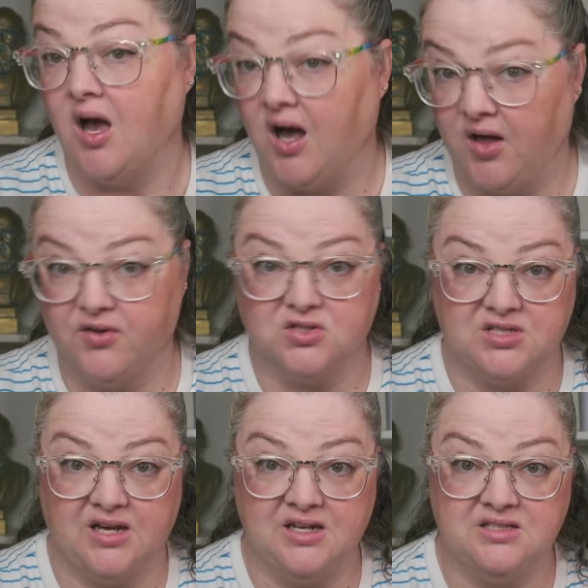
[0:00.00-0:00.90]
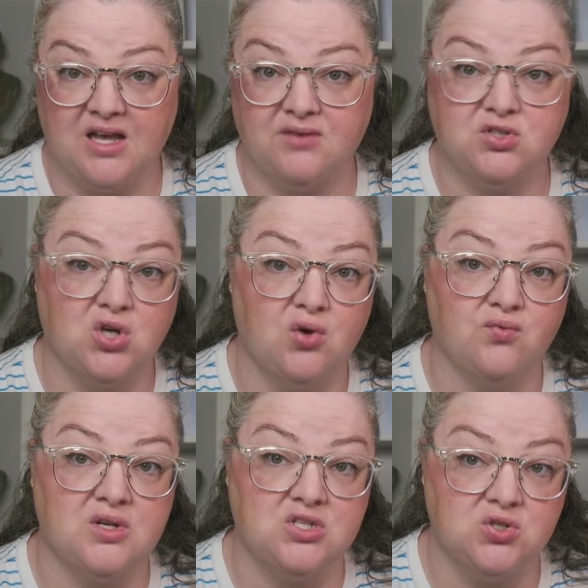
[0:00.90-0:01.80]
Other studies have shown
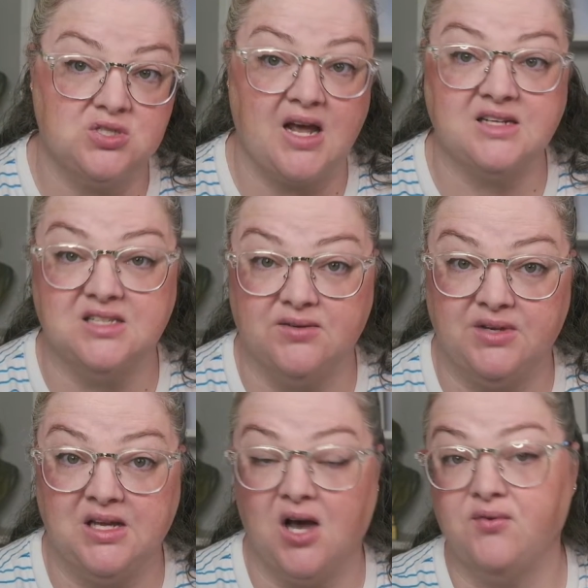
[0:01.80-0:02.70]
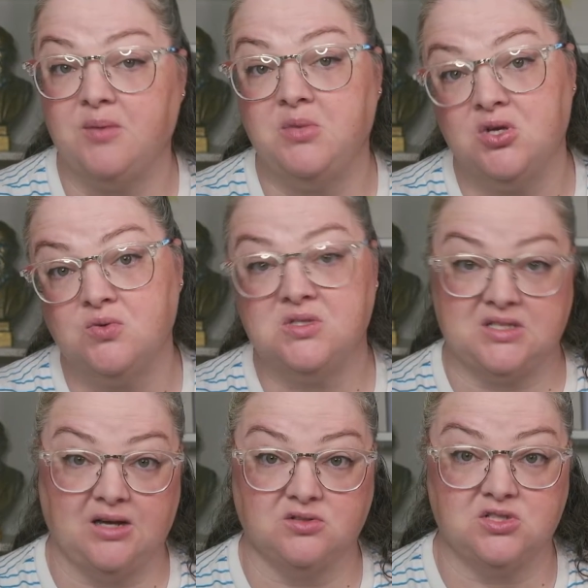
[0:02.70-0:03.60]
reduced activity of immune
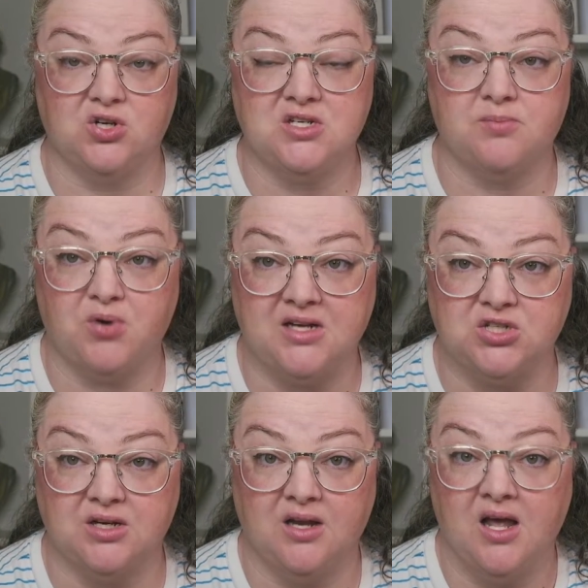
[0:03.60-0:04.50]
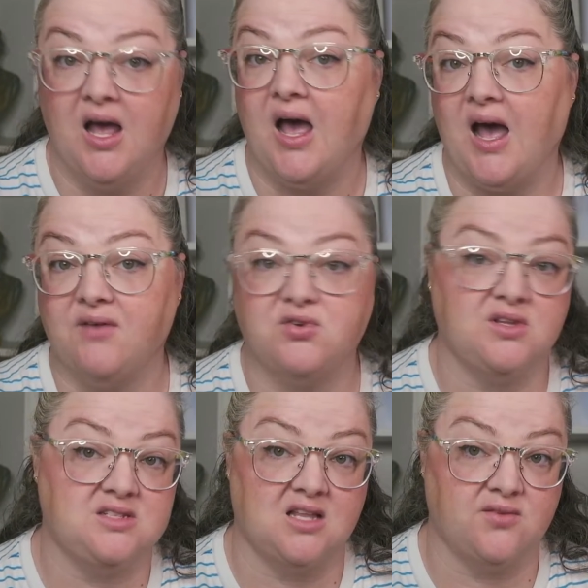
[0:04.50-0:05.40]
cells during depression, after the
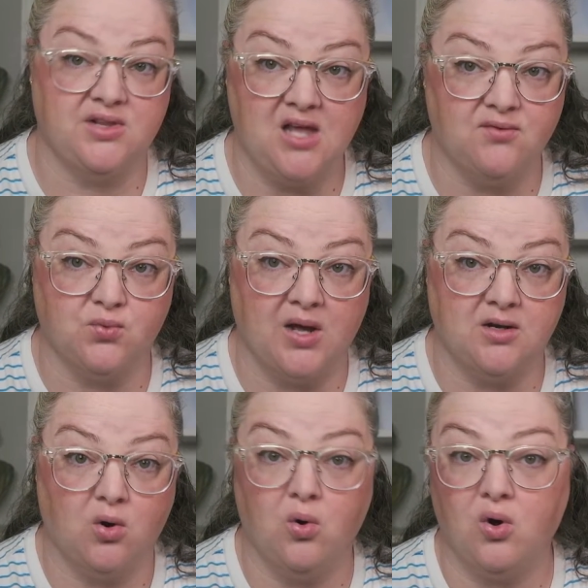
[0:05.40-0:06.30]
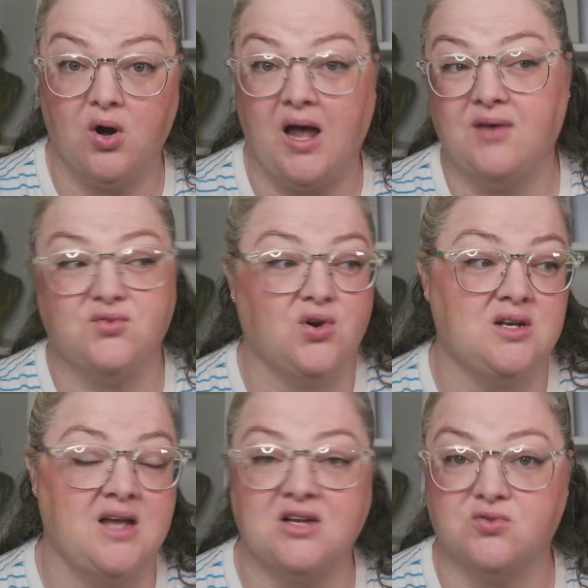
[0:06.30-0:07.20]
death of a loved one, or after a
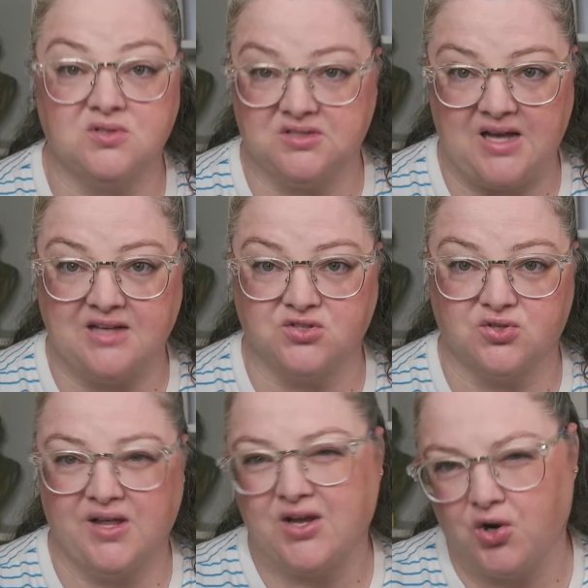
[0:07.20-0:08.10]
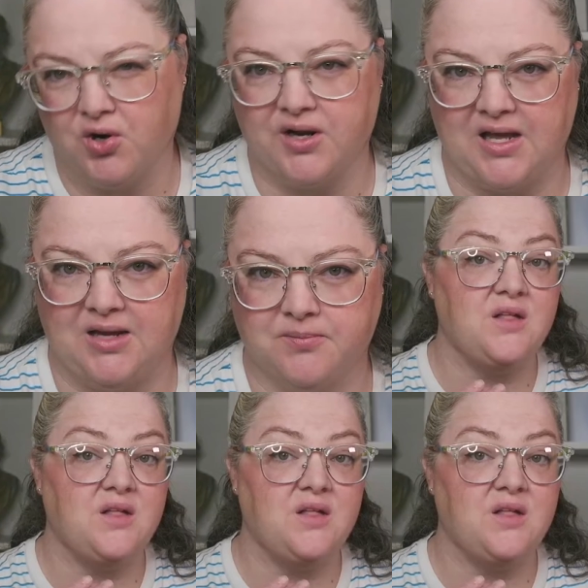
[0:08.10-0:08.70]
natural disaster like a hurricane.